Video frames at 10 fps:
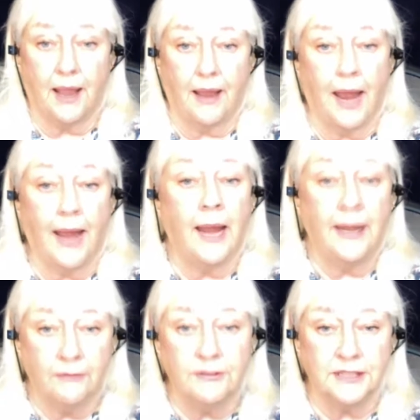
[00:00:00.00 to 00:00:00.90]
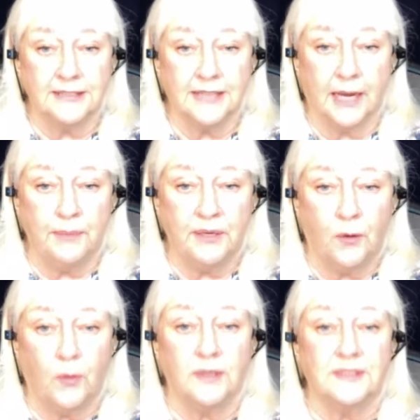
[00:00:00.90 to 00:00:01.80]
I never took a typing
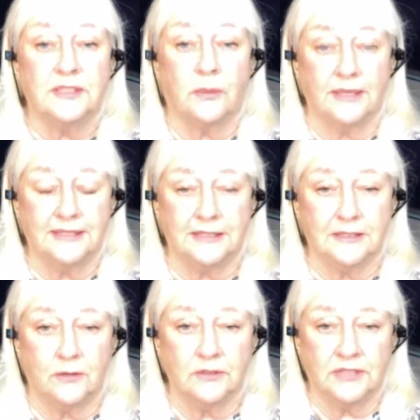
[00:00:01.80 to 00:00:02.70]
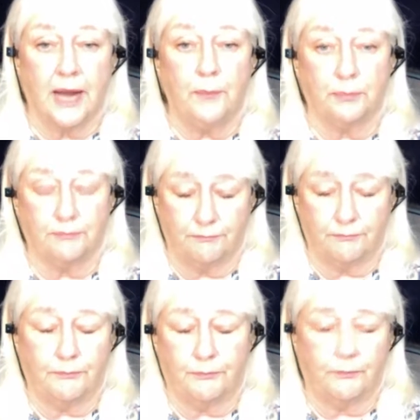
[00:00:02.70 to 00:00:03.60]
course, so I still don't type
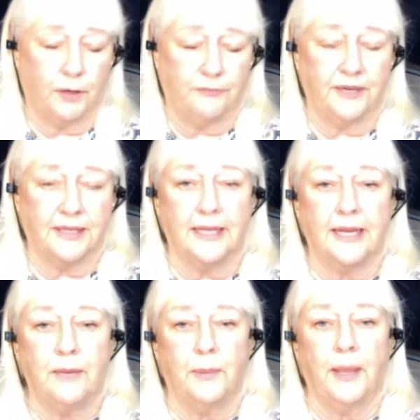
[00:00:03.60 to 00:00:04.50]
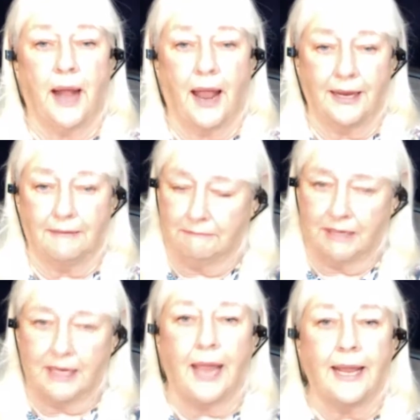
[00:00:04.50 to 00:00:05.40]
perfectly, but I
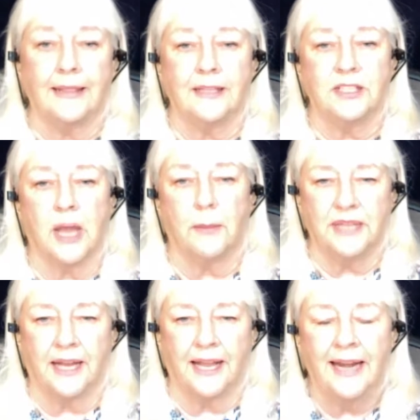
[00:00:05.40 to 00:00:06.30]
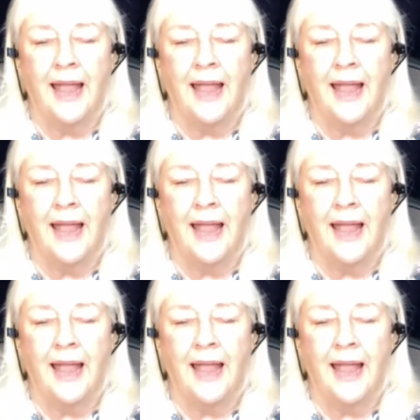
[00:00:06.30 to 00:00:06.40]
get the job done.